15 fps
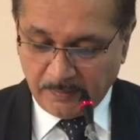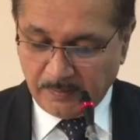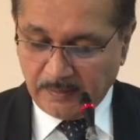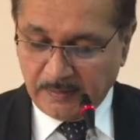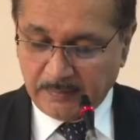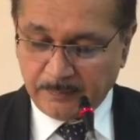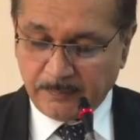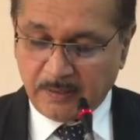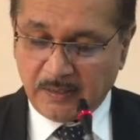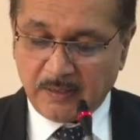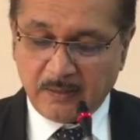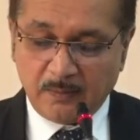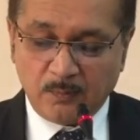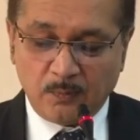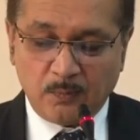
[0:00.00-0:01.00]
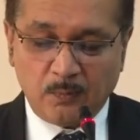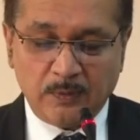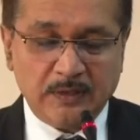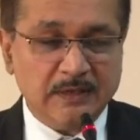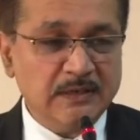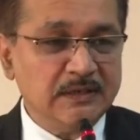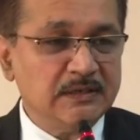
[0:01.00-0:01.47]
And uh,
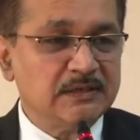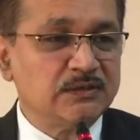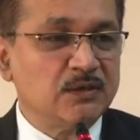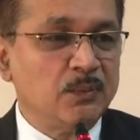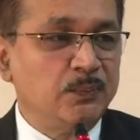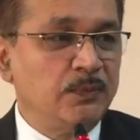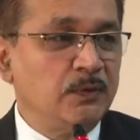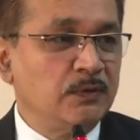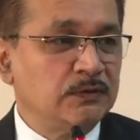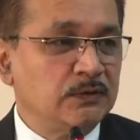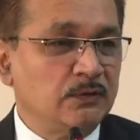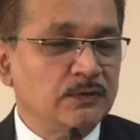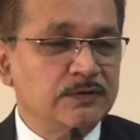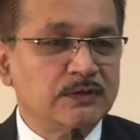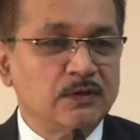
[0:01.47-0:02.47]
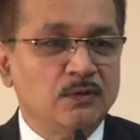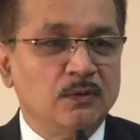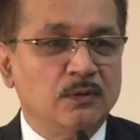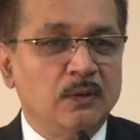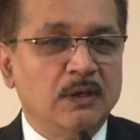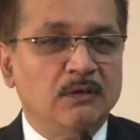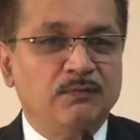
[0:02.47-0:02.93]
we support
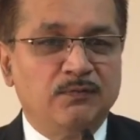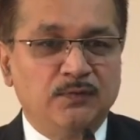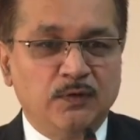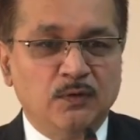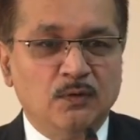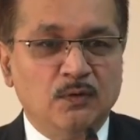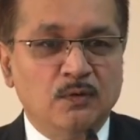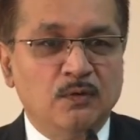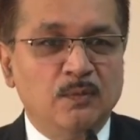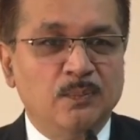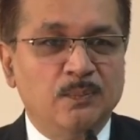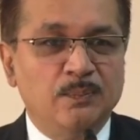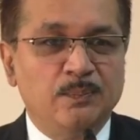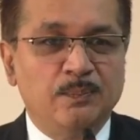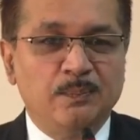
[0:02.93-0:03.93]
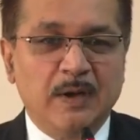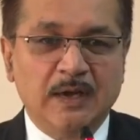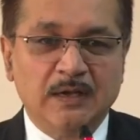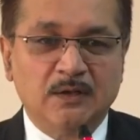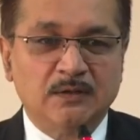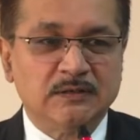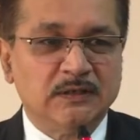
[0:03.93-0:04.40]
also a few
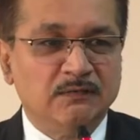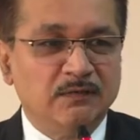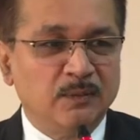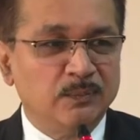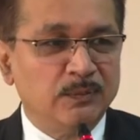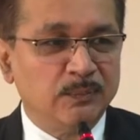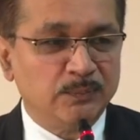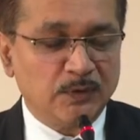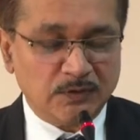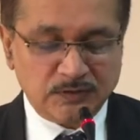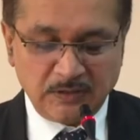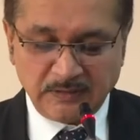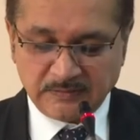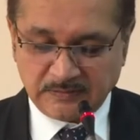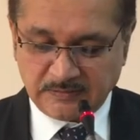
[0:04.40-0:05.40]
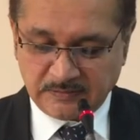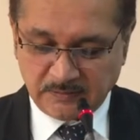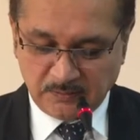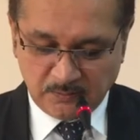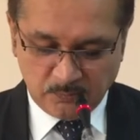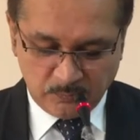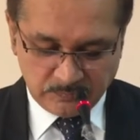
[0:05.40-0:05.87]
pilot development projects,
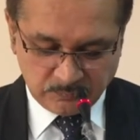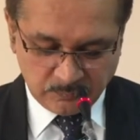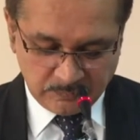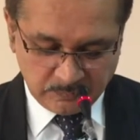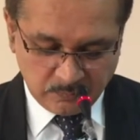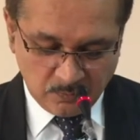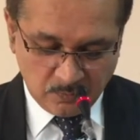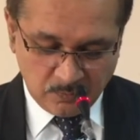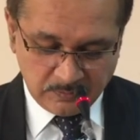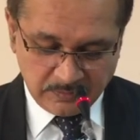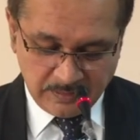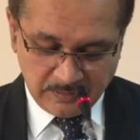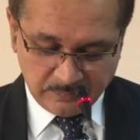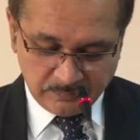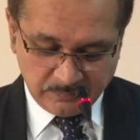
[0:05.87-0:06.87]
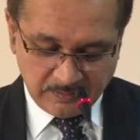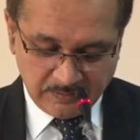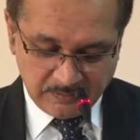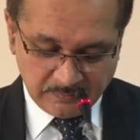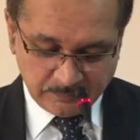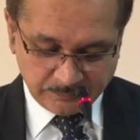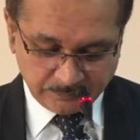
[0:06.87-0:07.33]
which we call them
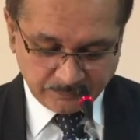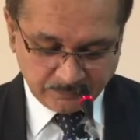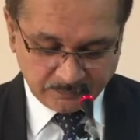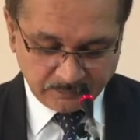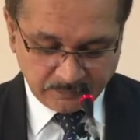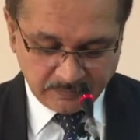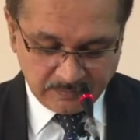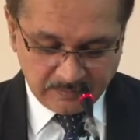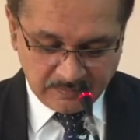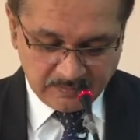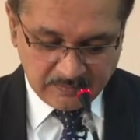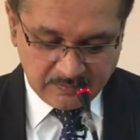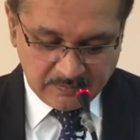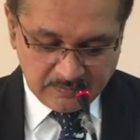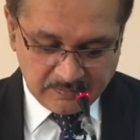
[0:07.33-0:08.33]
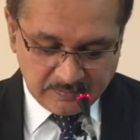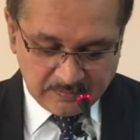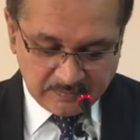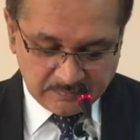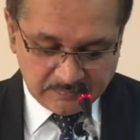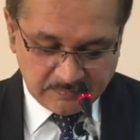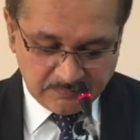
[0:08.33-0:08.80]
um,
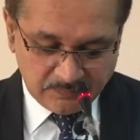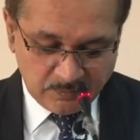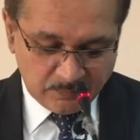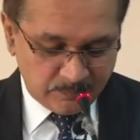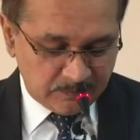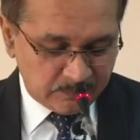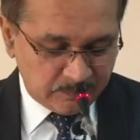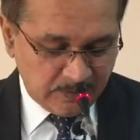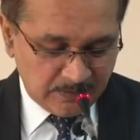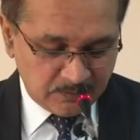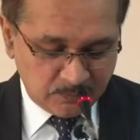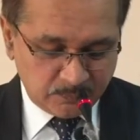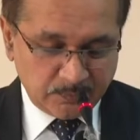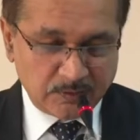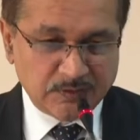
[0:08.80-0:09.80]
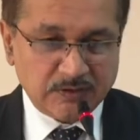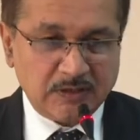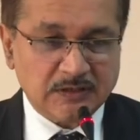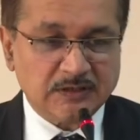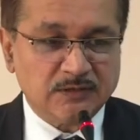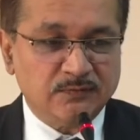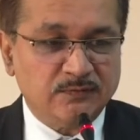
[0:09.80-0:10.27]
development pilot
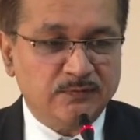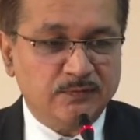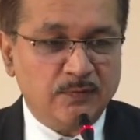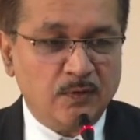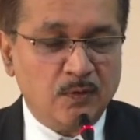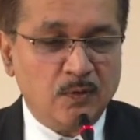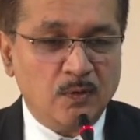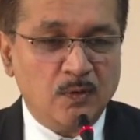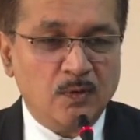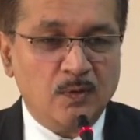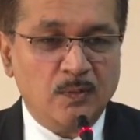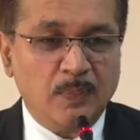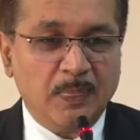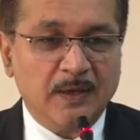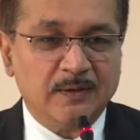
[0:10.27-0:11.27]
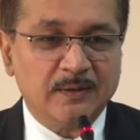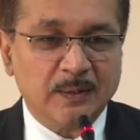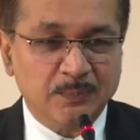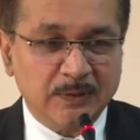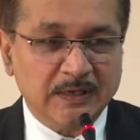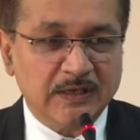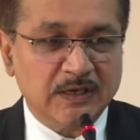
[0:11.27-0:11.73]
projects for
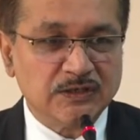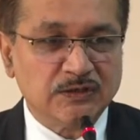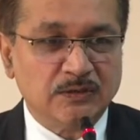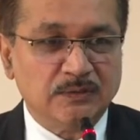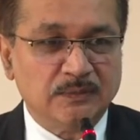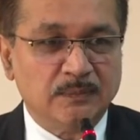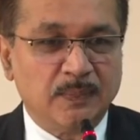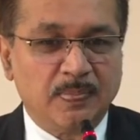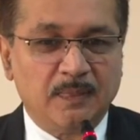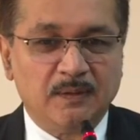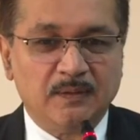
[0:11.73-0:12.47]
replication